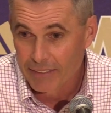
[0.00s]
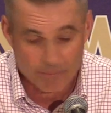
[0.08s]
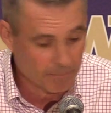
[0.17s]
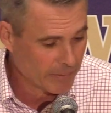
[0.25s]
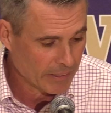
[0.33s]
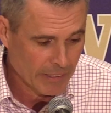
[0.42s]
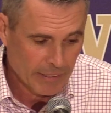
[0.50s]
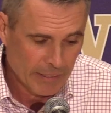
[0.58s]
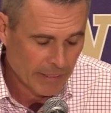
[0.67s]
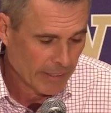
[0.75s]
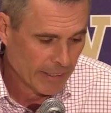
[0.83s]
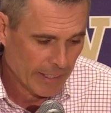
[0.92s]
And
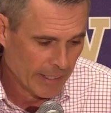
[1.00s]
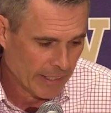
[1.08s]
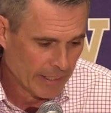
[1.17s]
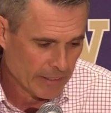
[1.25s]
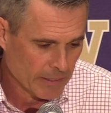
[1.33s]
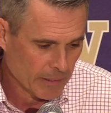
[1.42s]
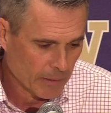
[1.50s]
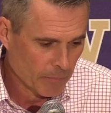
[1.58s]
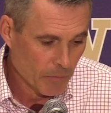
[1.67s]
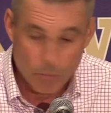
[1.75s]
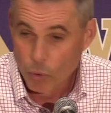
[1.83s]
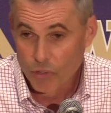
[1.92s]

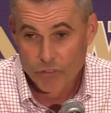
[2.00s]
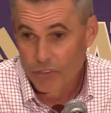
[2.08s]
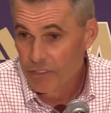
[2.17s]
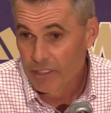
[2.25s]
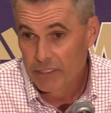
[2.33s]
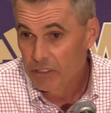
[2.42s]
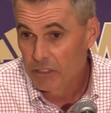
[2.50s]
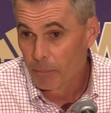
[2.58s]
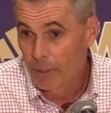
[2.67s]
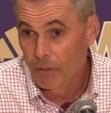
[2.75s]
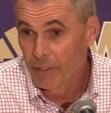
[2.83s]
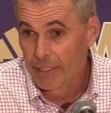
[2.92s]
the more you see things, the
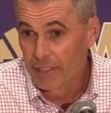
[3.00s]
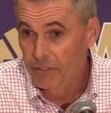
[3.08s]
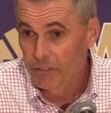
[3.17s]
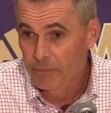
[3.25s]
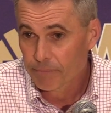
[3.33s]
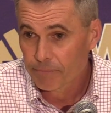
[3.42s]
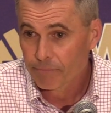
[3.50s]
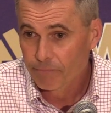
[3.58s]
better he gets.